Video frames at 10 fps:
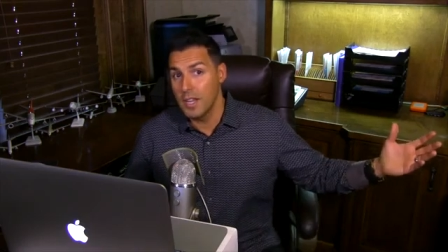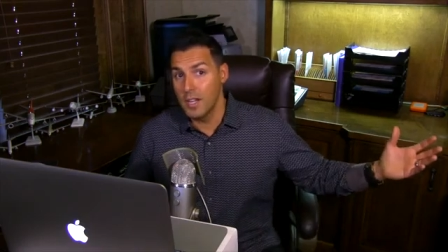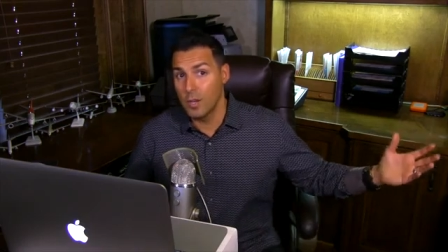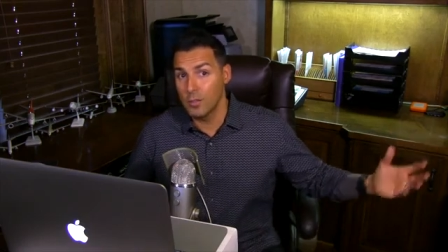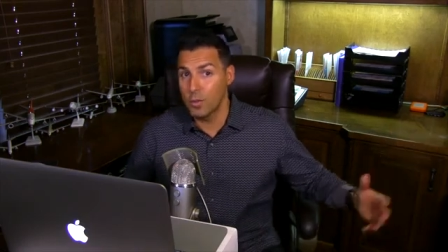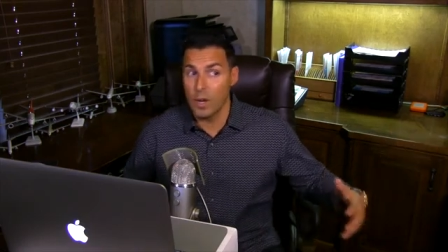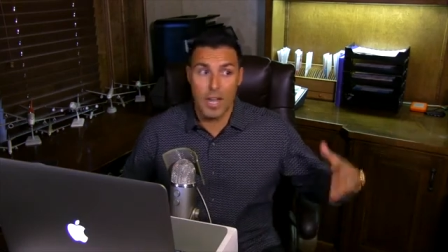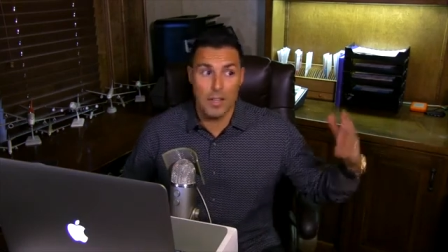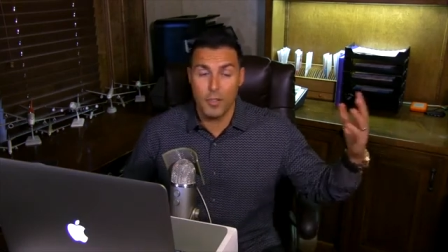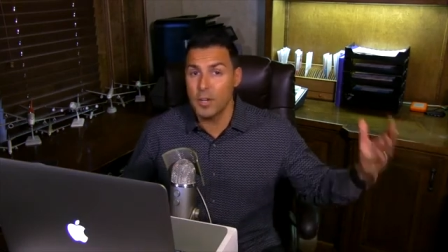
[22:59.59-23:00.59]
Let's grow it.
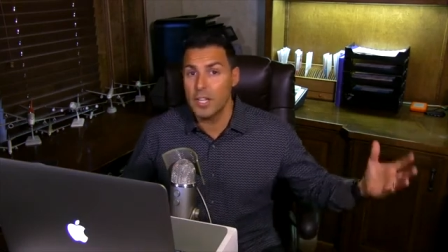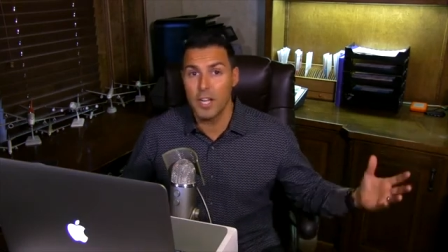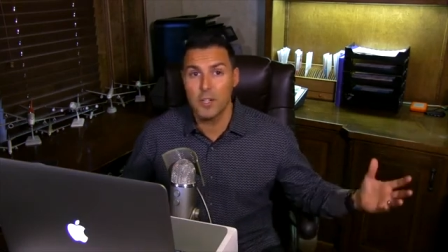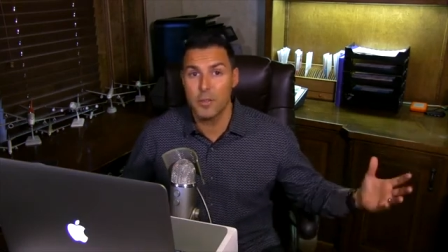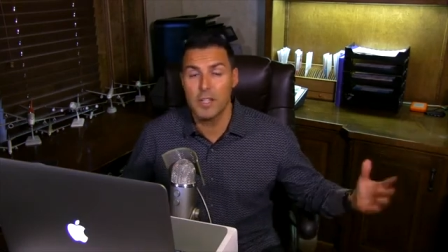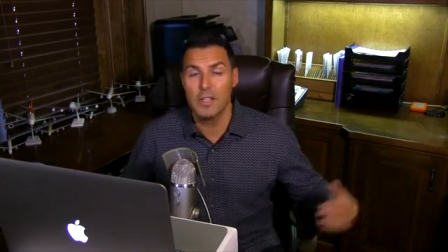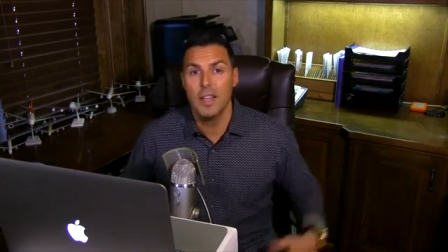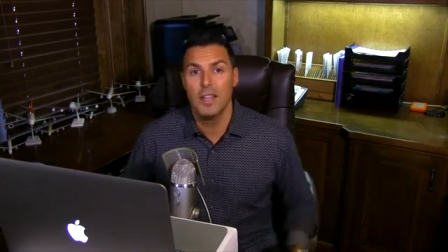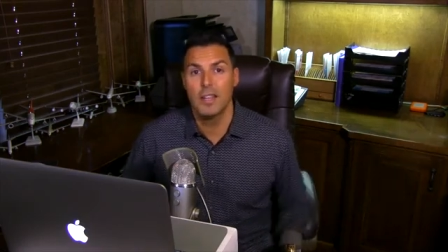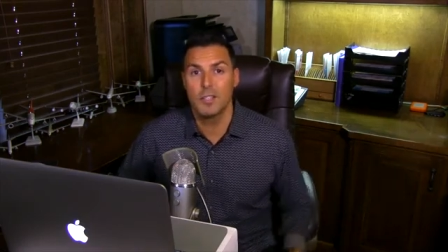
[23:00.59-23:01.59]
All right, guys.
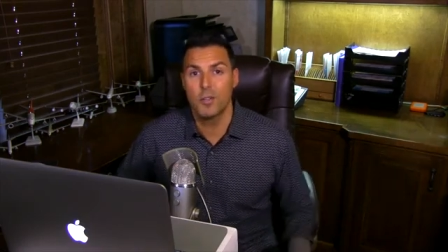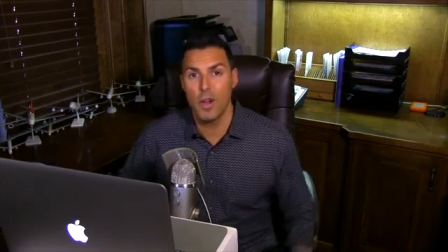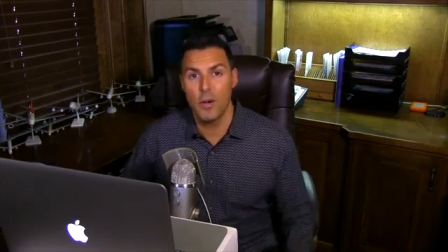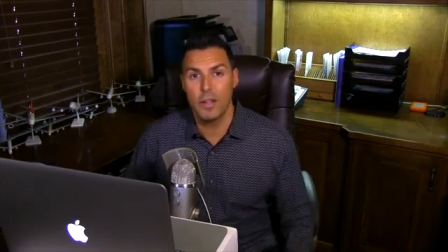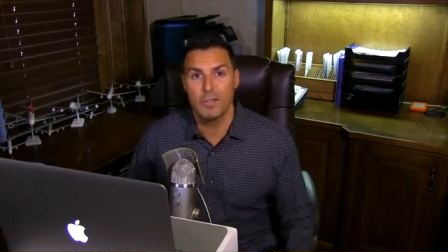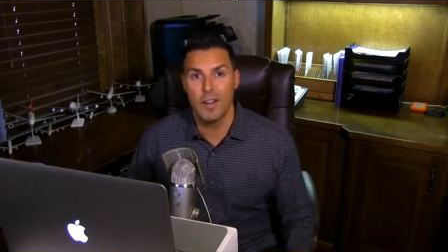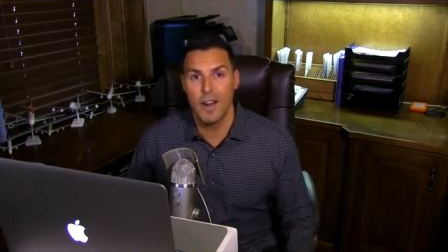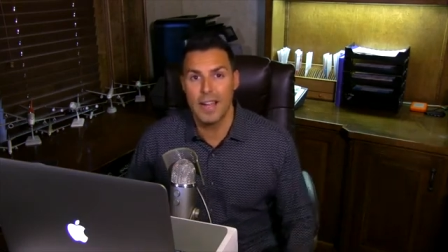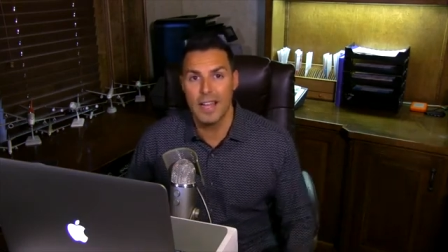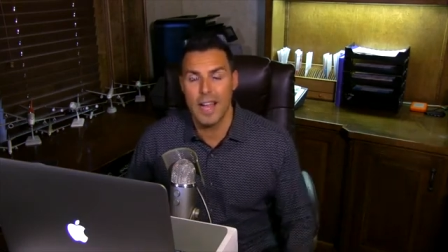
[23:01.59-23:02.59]
Appreciate you. God
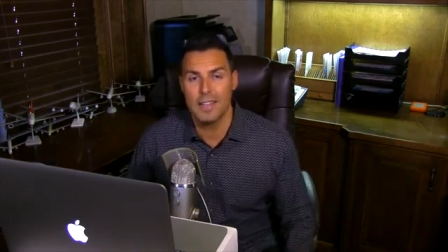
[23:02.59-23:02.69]
bless you.